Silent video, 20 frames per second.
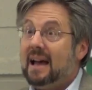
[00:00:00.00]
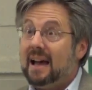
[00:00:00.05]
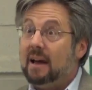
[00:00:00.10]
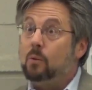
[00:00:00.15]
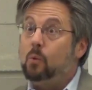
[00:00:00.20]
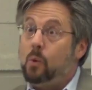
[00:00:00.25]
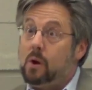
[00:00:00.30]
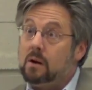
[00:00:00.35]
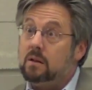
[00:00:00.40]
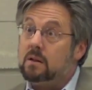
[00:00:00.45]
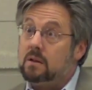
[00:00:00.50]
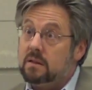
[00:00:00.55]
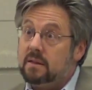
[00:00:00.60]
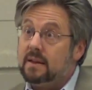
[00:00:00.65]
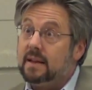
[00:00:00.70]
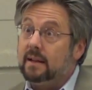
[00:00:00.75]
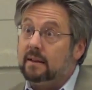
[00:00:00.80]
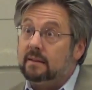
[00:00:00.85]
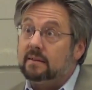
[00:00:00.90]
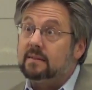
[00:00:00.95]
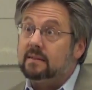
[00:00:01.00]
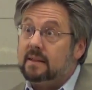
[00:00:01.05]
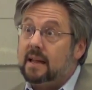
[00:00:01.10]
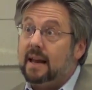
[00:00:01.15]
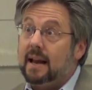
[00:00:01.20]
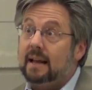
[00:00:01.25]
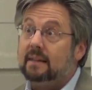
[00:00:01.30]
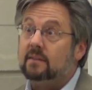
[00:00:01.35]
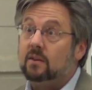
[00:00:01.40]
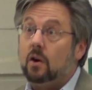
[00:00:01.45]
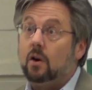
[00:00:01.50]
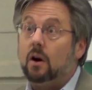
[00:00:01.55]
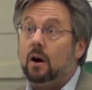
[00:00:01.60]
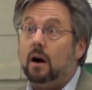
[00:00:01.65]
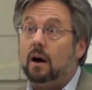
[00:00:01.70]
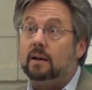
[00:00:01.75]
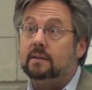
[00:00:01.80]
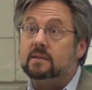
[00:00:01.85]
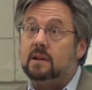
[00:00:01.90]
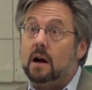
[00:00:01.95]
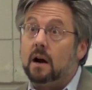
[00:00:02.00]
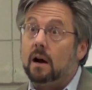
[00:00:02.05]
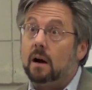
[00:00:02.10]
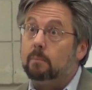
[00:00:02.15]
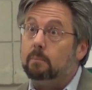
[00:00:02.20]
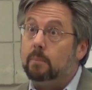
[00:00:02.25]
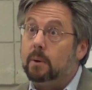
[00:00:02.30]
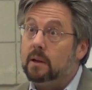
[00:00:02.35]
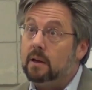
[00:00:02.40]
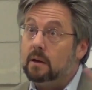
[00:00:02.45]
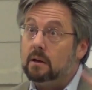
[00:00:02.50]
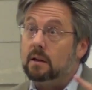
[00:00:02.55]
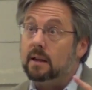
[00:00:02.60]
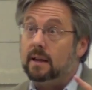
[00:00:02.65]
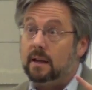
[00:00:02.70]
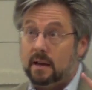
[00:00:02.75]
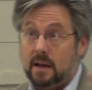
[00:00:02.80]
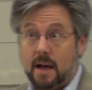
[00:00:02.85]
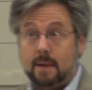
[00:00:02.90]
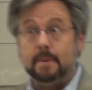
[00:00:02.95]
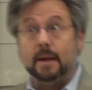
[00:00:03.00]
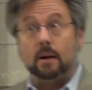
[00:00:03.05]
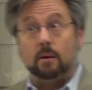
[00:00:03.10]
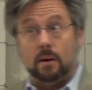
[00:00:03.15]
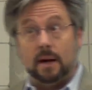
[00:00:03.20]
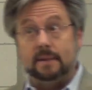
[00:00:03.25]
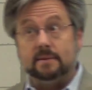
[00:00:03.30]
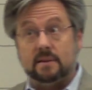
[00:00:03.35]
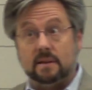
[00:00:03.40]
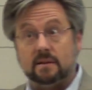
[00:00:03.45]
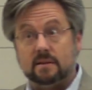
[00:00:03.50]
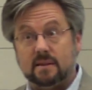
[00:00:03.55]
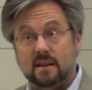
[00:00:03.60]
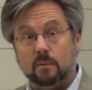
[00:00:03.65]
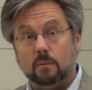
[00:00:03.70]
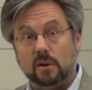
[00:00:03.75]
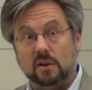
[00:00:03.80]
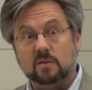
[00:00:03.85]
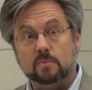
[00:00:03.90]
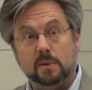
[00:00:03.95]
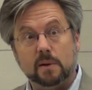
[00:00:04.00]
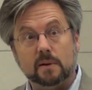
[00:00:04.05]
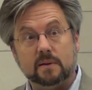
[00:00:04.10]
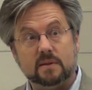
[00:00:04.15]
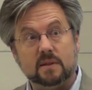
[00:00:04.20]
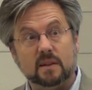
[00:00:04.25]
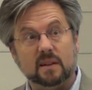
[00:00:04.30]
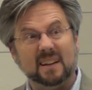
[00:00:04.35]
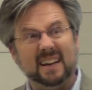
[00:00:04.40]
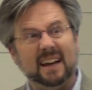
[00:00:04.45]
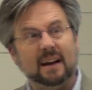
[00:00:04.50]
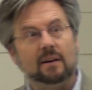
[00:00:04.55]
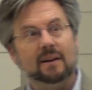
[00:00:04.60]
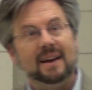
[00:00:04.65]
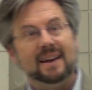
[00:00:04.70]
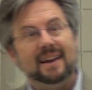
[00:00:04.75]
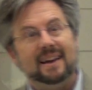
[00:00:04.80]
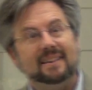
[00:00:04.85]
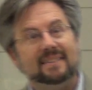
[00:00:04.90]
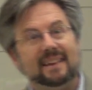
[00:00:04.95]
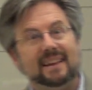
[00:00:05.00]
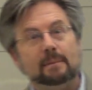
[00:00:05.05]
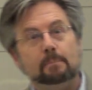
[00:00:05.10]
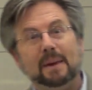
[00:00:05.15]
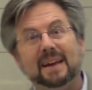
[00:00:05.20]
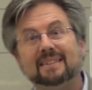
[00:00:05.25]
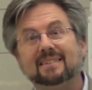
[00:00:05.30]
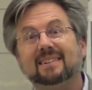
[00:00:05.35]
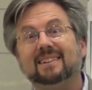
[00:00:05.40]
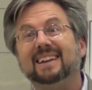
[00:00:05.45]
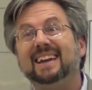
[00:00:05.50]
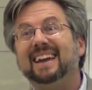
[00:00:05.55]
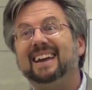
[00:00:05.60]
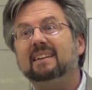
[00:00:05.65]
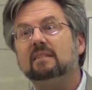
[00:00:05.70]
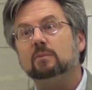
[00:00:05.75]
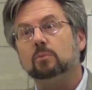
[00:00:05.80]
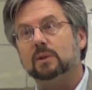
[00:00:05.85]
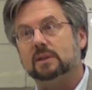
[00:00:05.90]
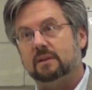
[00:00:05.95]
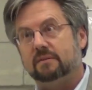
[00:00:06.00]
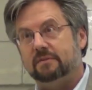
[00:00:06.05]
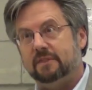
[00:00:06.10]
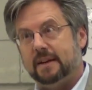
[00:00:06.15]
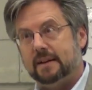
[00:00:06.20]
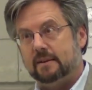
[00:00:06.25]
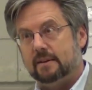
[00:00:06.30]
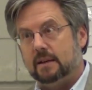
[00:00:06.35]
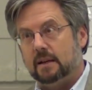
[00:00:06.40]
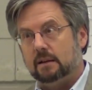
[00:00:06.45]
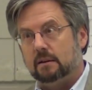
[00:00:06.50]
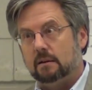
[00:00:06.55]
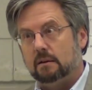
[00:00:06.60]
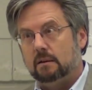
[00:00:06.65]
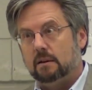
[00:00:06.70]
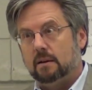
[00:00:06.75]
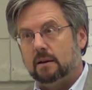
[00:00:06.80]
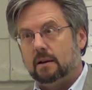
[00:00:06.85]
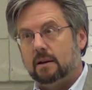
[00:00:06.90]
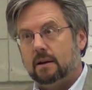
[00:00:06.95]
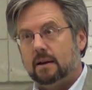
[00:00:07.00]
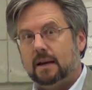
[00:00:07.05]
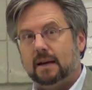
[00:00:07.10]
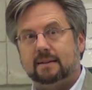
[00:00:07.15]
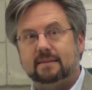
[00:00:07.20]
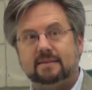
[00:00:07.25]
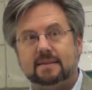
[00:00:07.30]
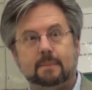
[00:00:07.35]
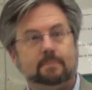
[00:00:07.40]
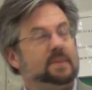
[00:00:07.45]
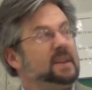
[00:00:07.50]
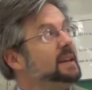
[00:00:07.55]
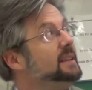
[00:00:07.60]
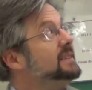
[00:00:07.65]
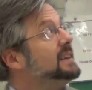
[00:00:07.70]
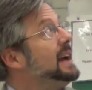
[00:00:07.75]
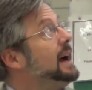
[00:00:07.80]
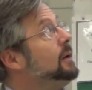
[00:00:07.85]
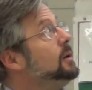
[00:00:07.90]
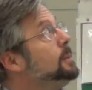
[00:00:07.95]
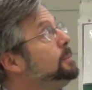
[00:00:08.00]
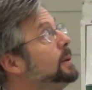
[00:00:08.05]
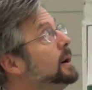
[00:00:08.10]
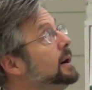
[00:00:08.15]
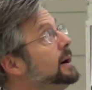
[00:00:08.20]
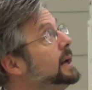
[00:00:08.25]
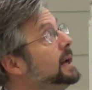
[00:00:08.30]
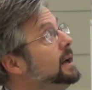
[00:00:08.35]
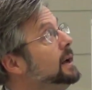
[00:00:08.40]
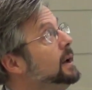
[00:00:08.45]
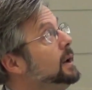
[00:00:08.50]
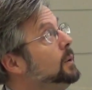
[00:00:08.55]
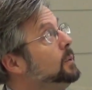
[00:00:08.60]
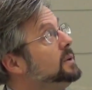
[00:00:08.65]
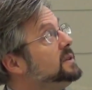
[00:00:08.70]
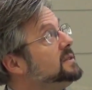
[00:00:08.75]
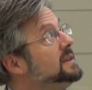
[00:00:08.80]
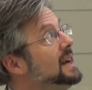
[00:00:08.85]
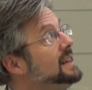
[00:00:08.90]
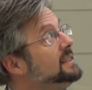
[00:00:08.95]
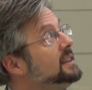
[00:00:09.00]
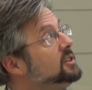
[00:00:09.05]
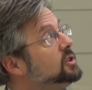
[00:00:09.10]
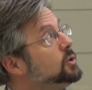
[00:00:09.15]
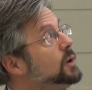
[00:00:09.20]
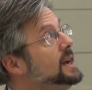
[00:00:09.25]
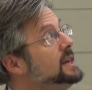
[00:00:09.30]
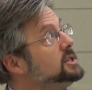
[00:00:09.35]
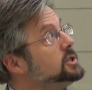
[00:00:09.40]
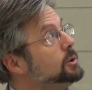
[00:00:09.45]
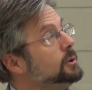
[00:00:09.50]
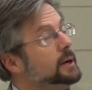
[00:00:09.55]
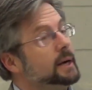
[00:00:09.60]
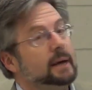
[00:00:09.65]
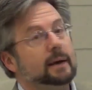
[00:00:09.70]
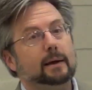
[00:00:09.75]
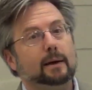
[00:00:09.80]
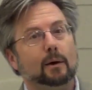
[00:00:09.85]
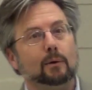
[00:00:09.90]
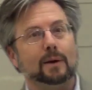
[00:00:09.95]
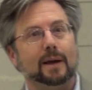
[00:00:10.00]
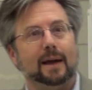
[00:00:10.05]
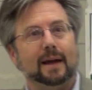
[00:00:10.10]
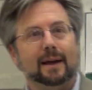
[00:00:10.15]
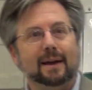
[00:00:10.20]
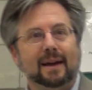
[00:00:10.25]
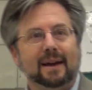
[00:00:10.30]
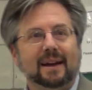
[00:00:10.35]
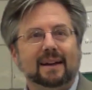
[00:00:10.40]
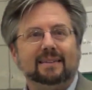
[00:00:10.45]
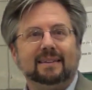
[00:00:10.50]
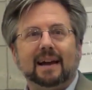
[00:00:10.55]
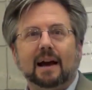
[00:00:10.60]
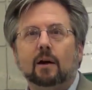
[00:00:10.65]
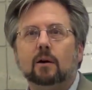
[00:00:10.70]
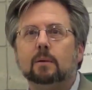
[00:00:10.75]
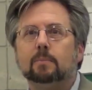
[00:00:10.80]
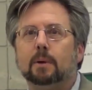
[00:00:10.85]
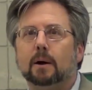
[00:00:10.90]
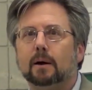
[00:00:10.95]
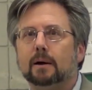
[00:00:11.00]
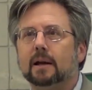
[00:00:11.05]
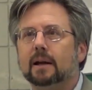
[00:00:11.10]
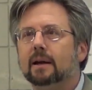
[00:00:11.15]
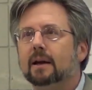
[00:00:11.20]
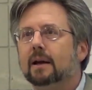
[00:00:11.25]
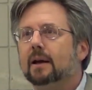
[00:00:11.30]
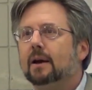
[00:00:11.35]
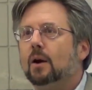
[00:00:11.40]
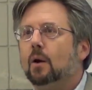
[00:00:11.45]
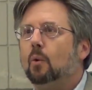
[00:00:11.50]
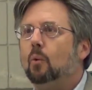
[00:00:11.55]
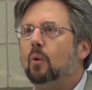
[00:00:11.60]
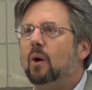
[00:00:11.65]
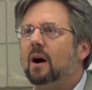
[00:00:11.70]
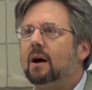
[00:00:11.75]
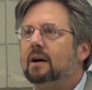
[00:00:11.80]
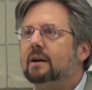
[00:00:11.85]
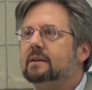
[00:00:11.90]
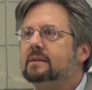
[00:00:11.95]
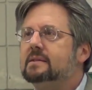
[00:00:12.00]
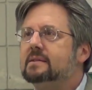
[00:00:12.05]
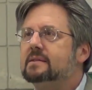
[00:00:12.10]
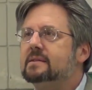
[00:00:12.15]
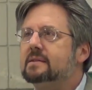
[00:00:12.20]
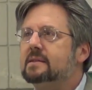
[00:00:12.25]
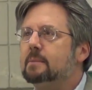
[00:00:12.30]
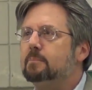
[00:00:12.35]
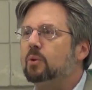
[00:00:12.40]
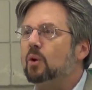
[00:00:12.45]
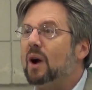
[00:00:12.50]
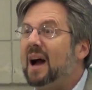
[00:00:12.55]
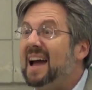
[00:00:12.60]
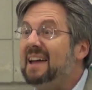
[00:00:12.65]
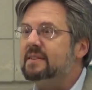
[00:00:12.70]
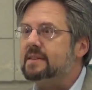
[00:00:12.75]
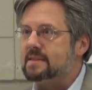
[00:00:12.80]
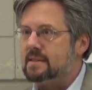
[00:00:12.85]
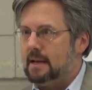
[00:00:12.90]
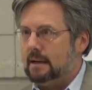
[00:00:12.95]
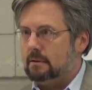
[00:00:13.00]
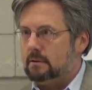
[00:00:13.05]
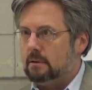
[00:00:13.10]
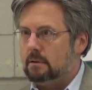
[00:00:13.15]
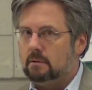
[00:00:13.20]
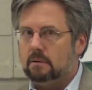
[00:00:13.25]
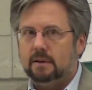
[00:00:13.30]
And one of the things that has caused our political economic crisis that we're experiencing now is that basically is what the Fed did, except that its counterparty was not the Treasury, okay, its counterparty was the private sector.